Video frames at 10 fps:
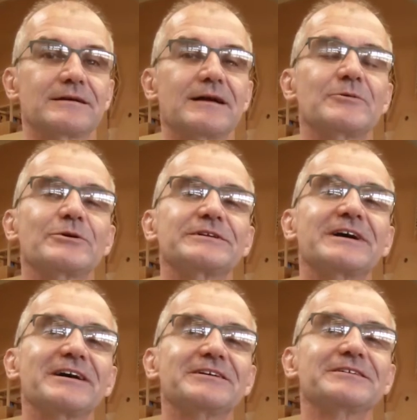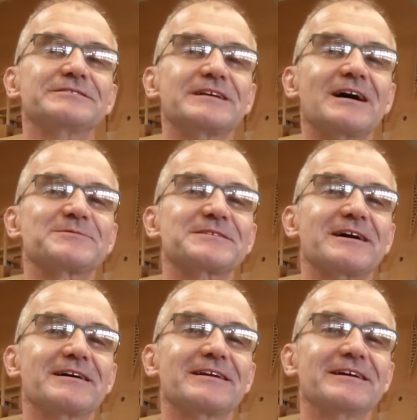Hey woodcutters,
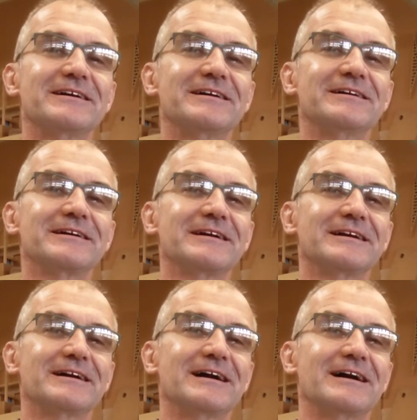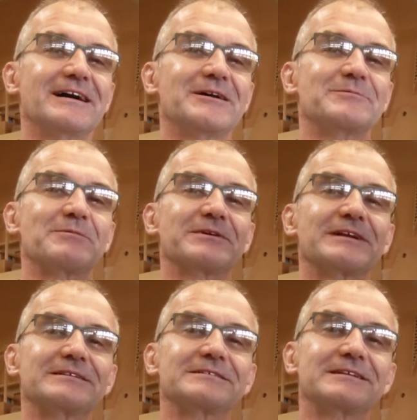TopSaw here. I'm going
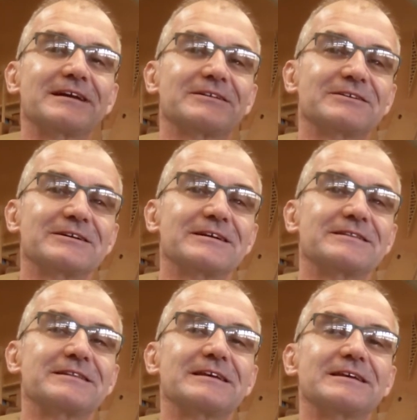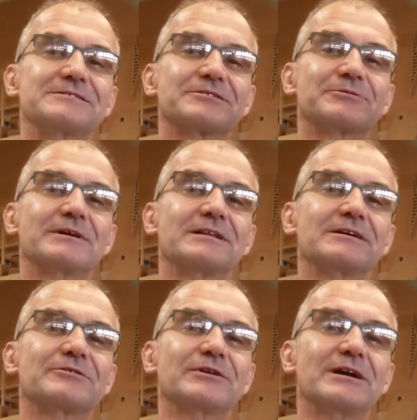to take a look at these Gorilla
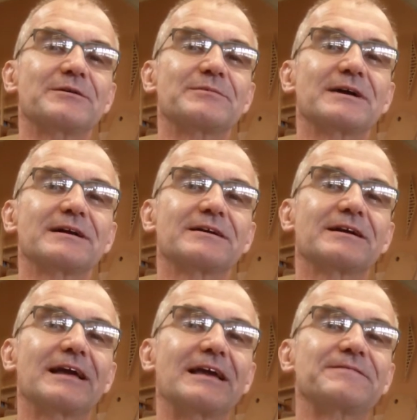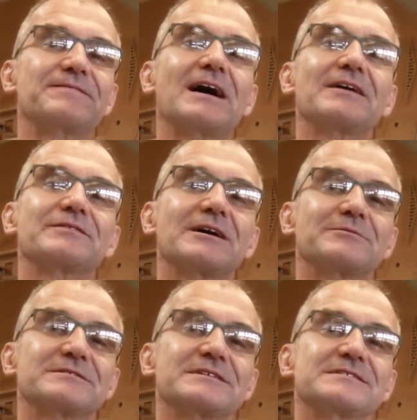Grip A5 cut
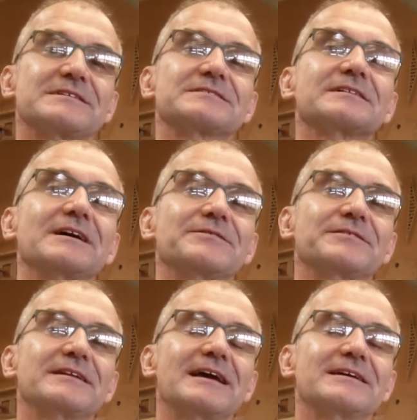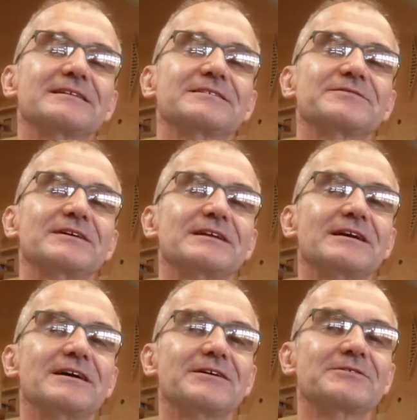resistance gloves today in this
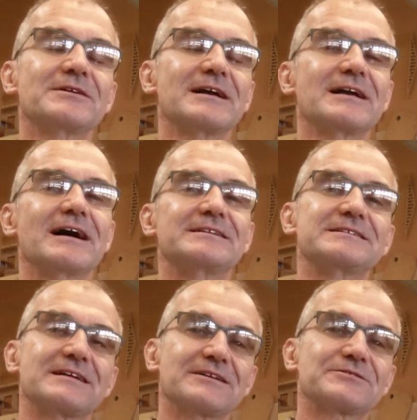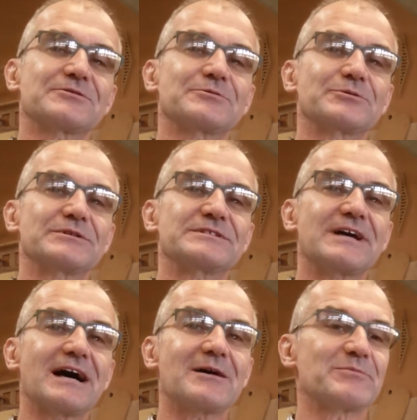video. I teach high school wood
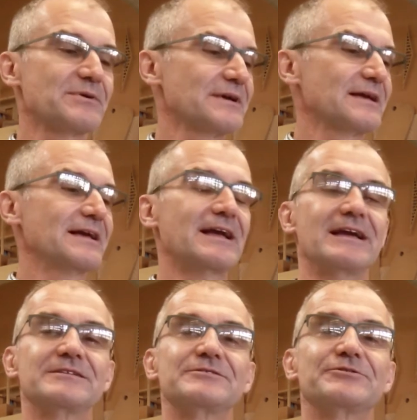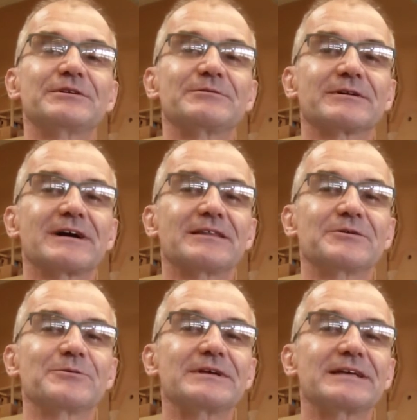shop and do tree work on
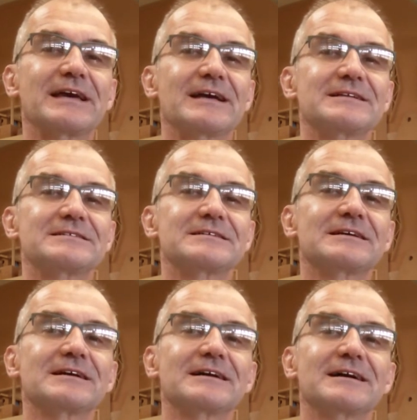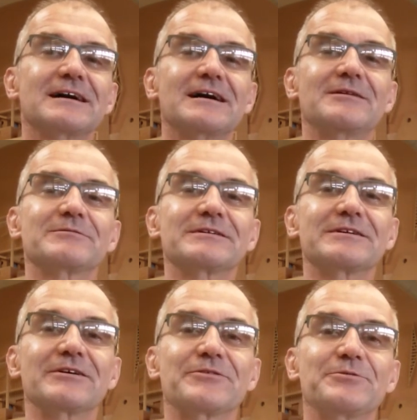the weekends. I'm going to
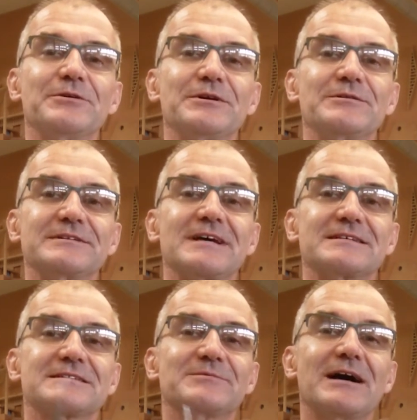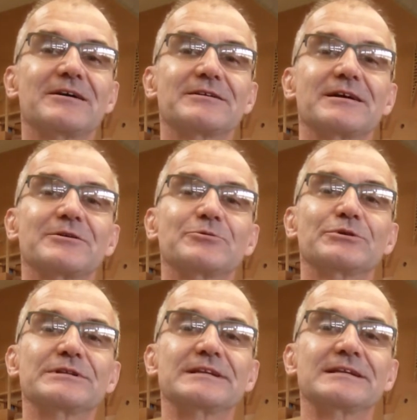go through and test them out on a
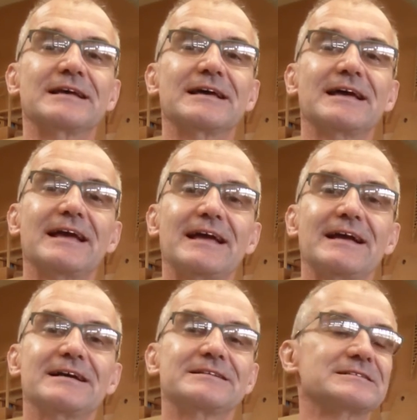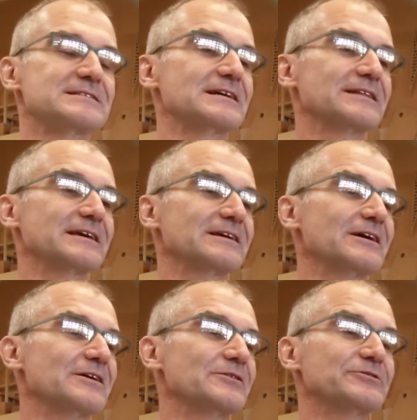wooden hand and see how they
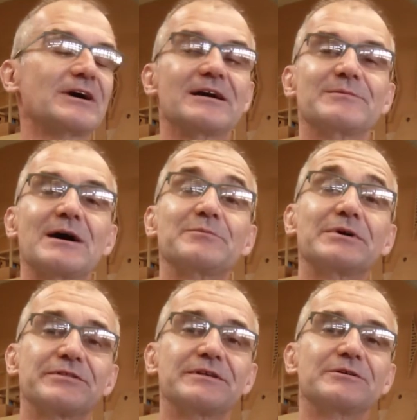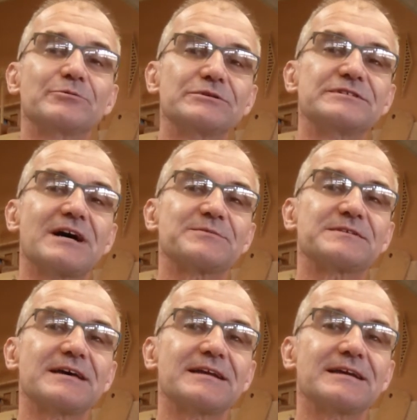go, try them out both in a wood shop
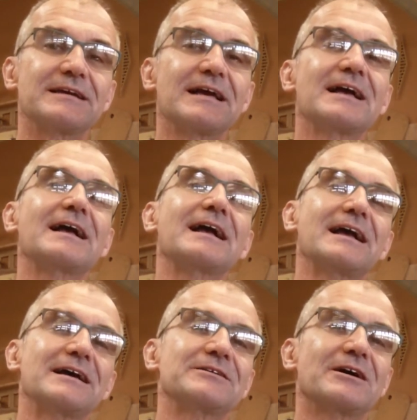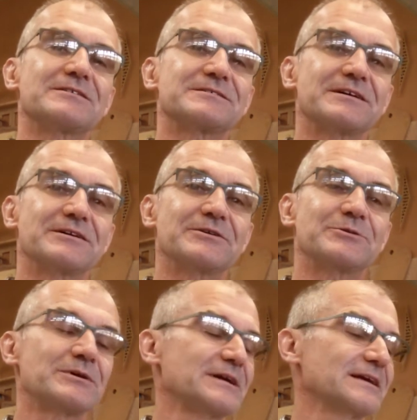setting and also